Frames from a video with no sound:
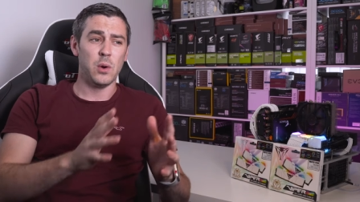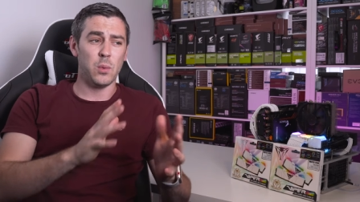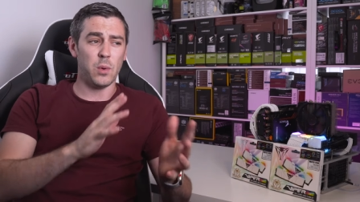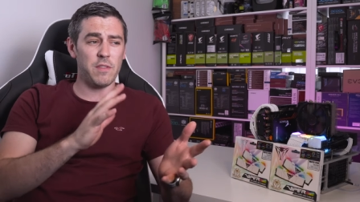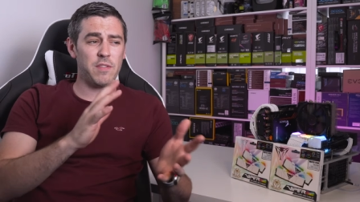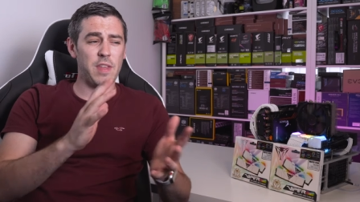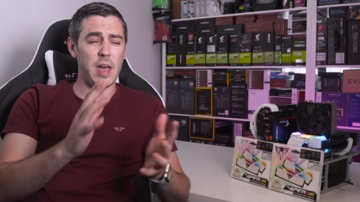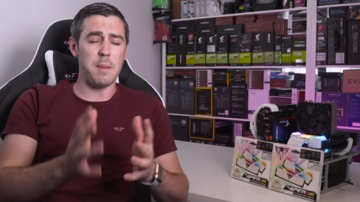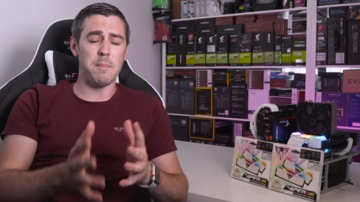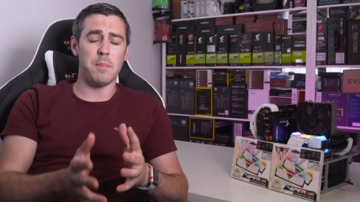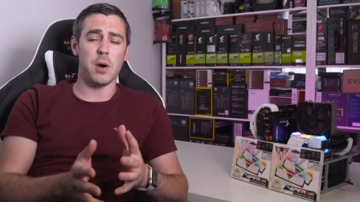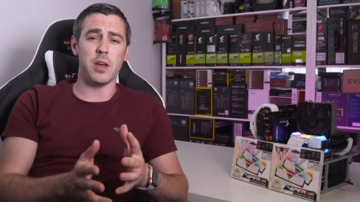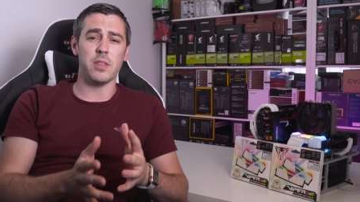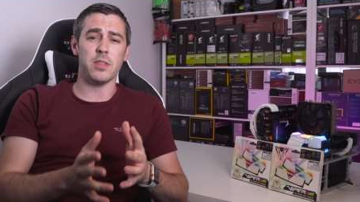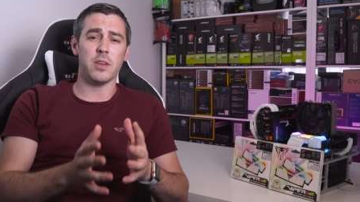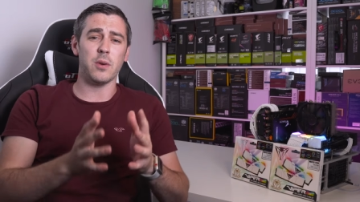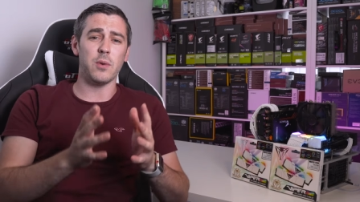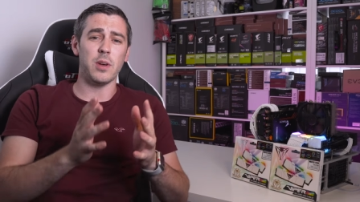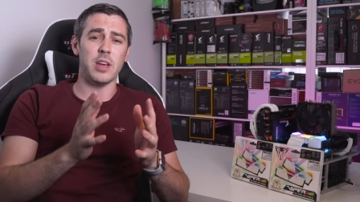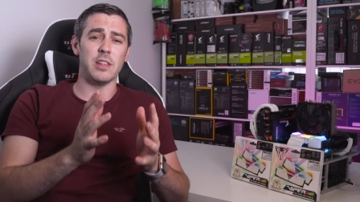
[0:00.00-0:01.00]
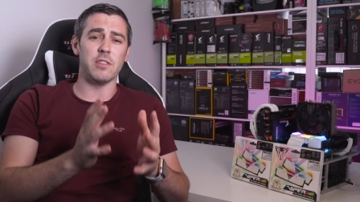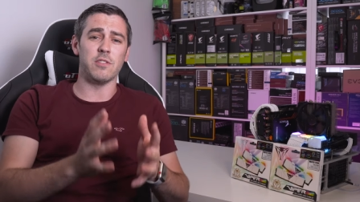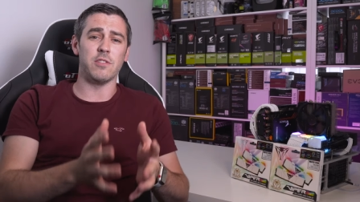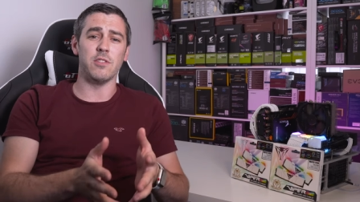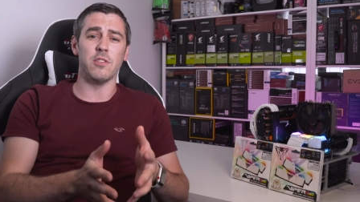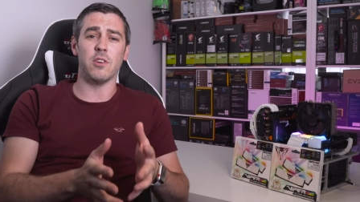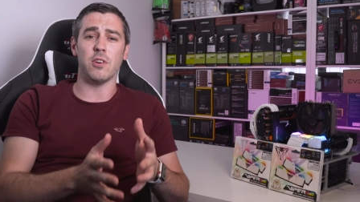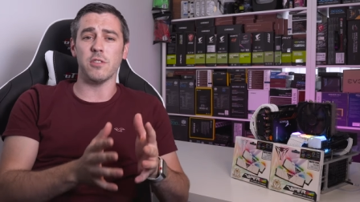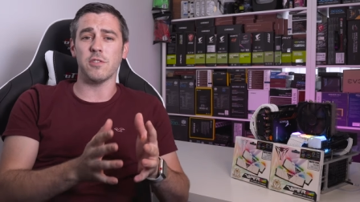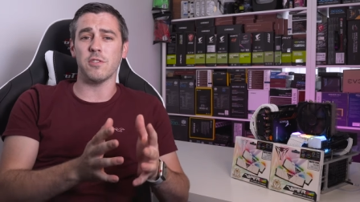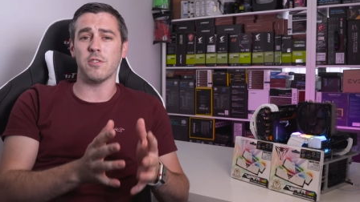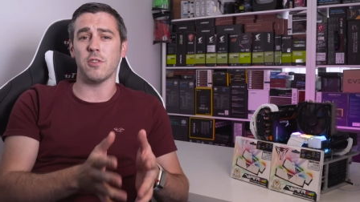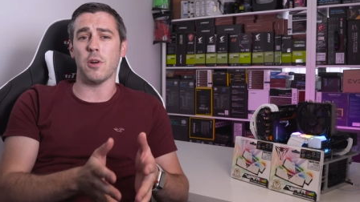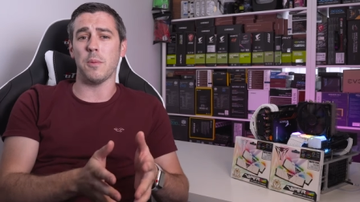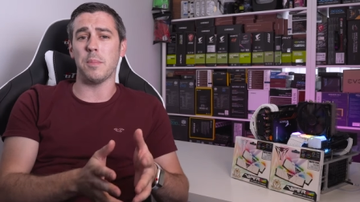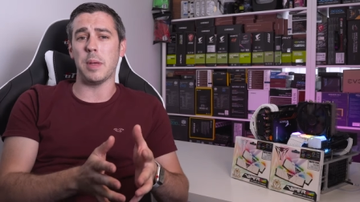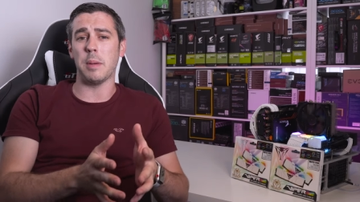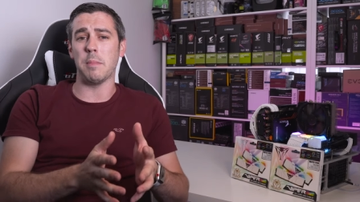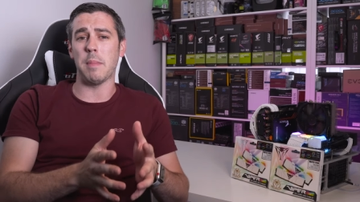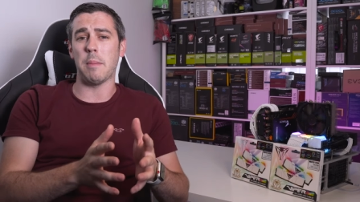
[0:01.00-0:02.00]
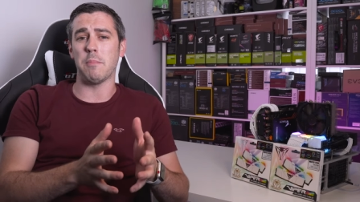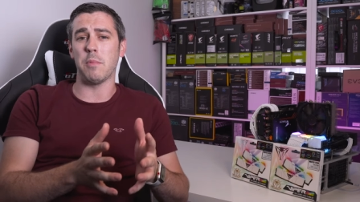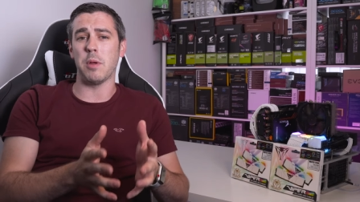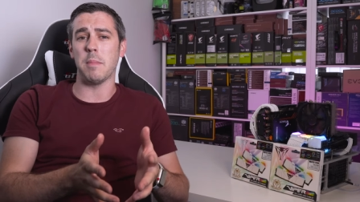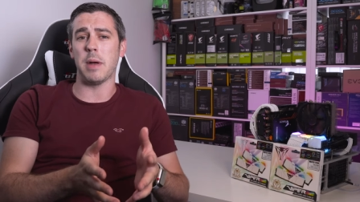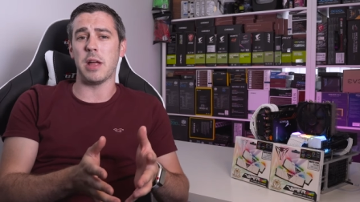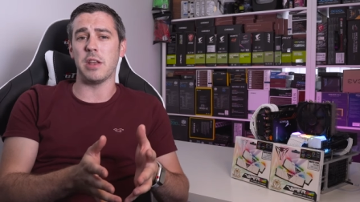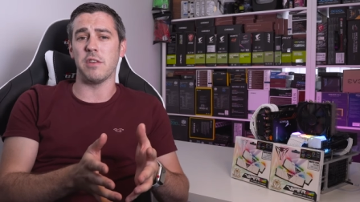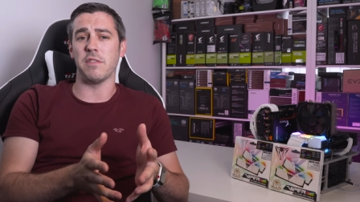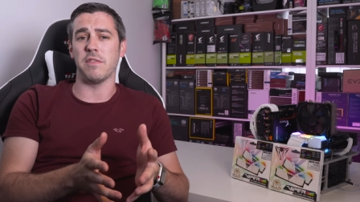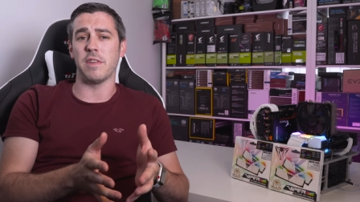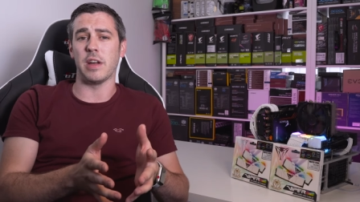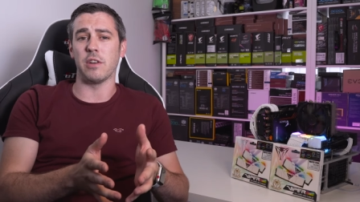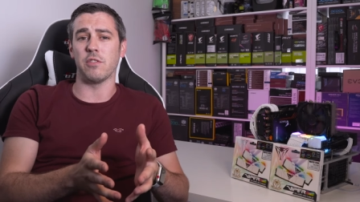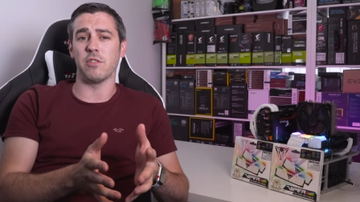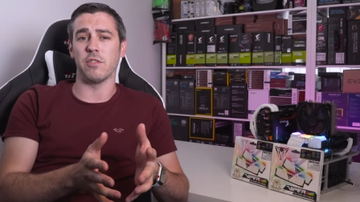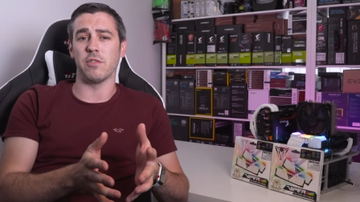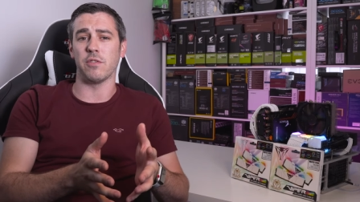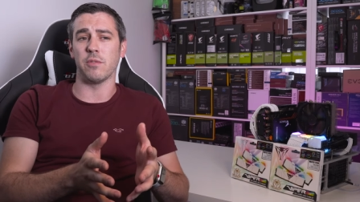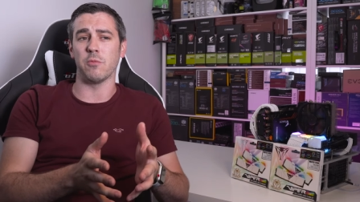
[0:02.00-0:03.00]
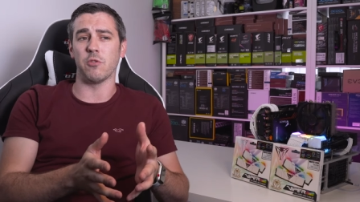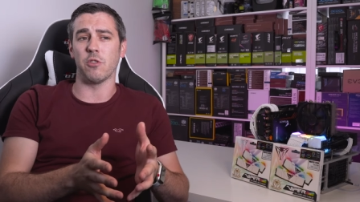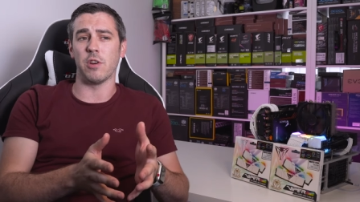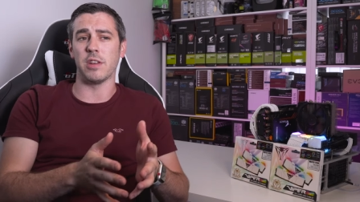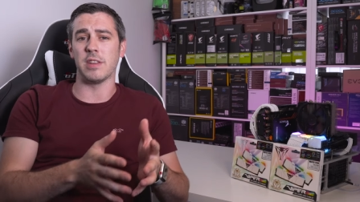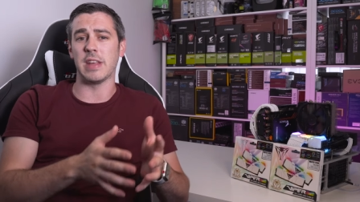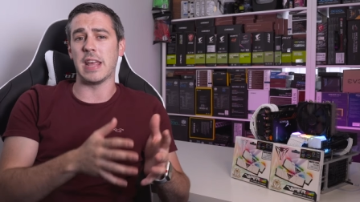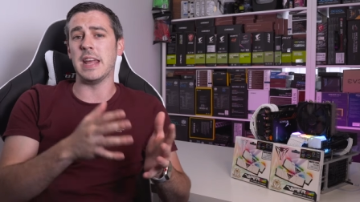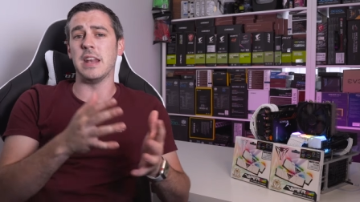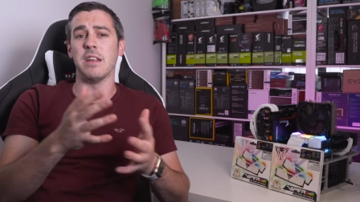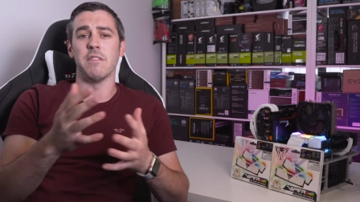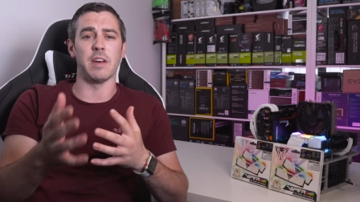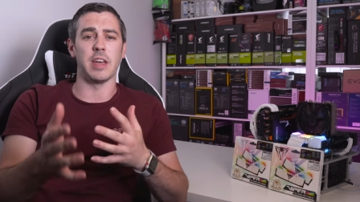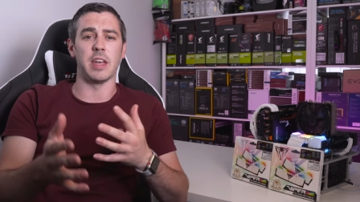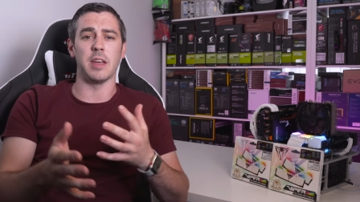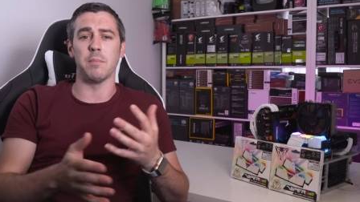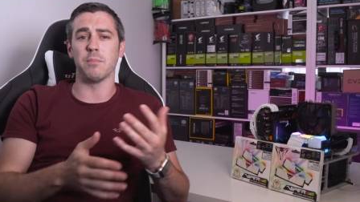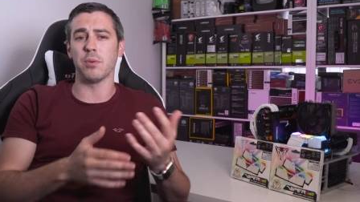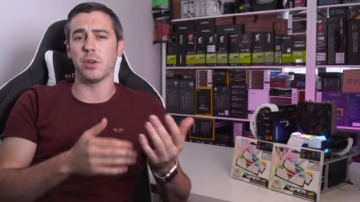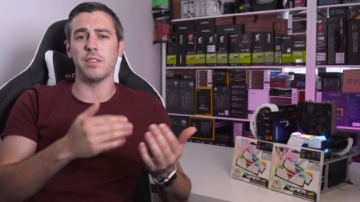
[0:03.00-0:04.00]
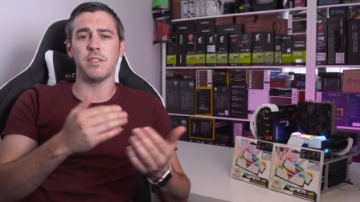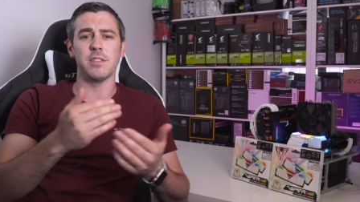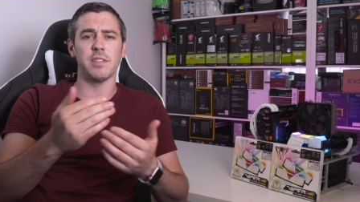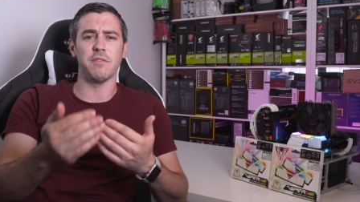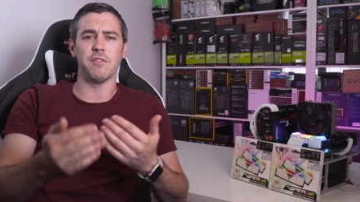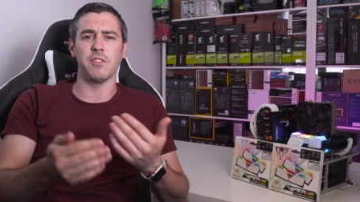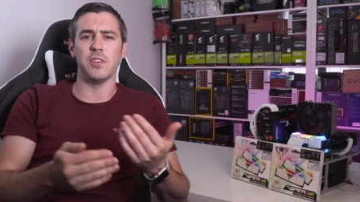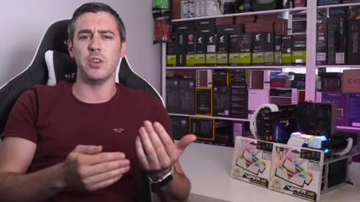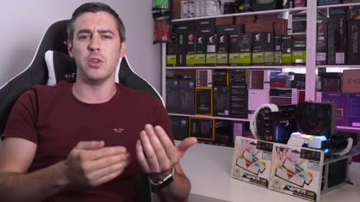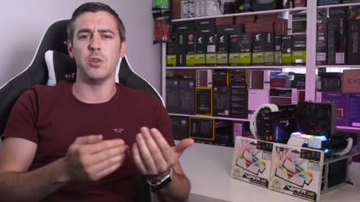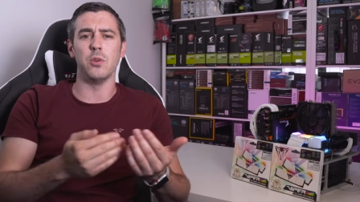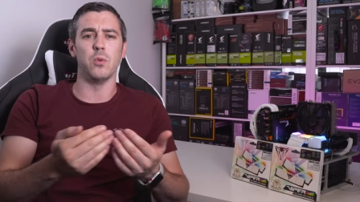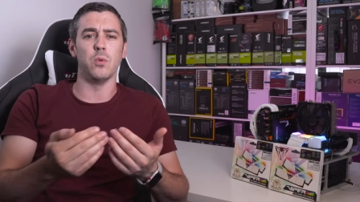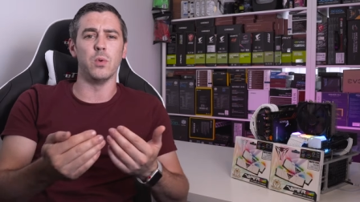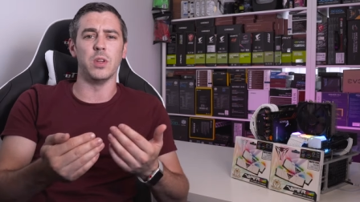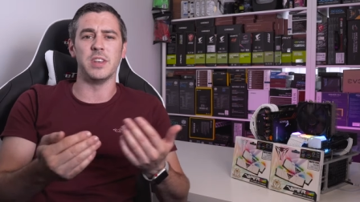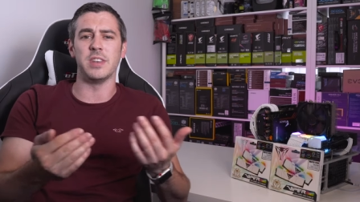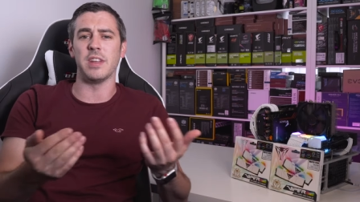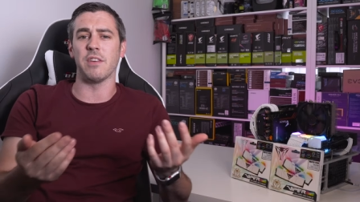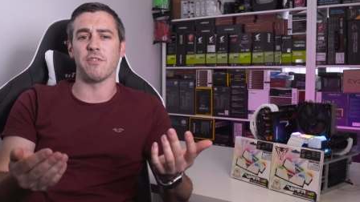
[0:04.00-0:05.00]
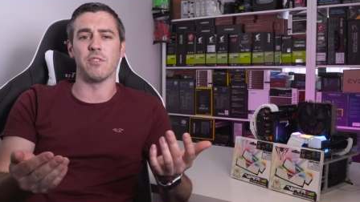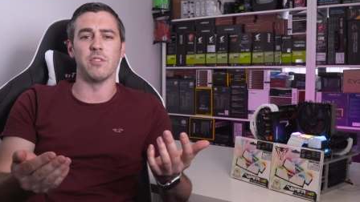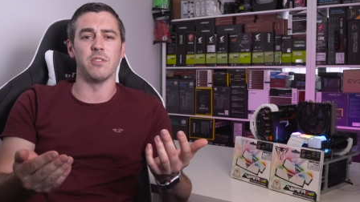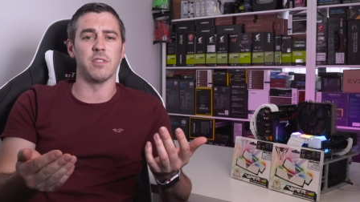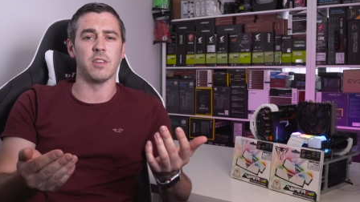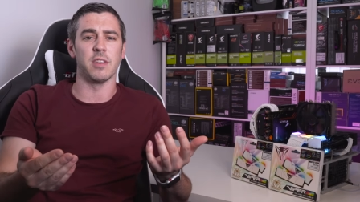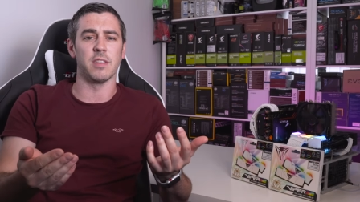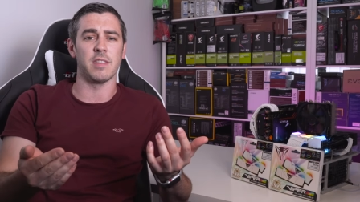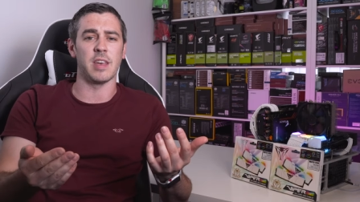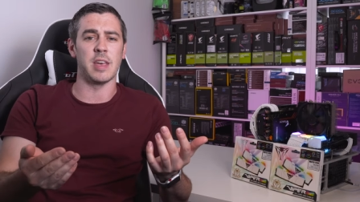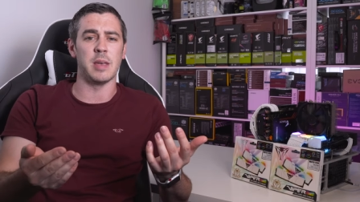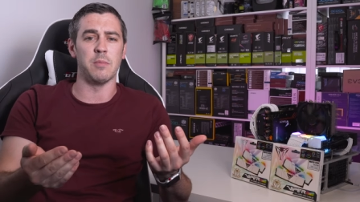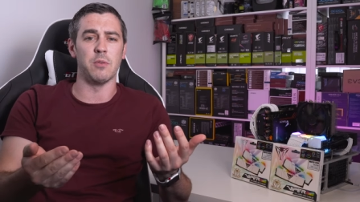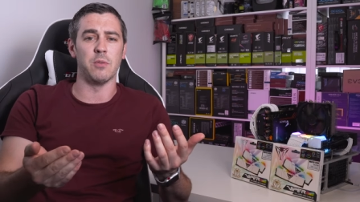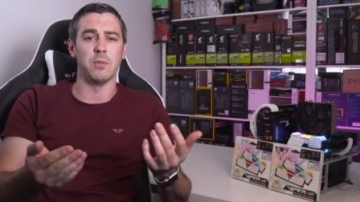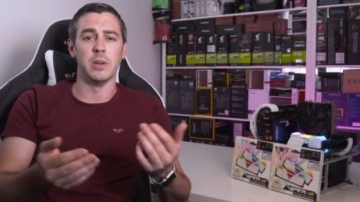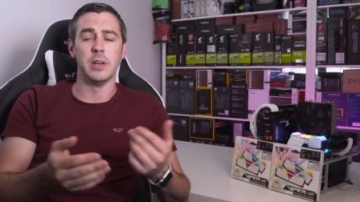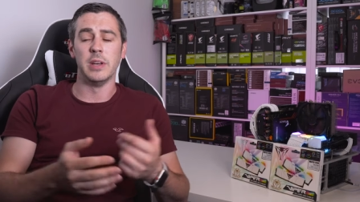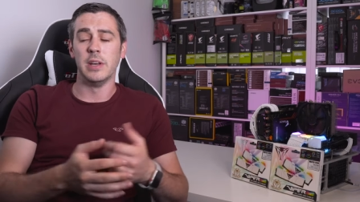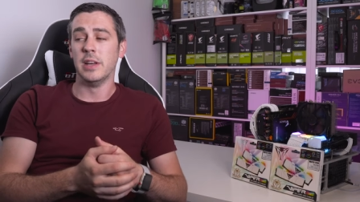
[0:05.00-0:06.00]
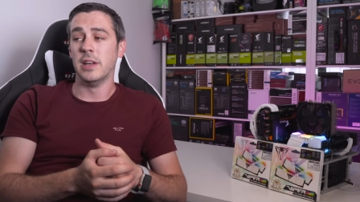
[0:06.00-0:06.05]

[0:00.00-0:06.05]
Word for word: With that in mind though, it's not stopping memory manufacturers from trying to innovate and bring something new and different to the table.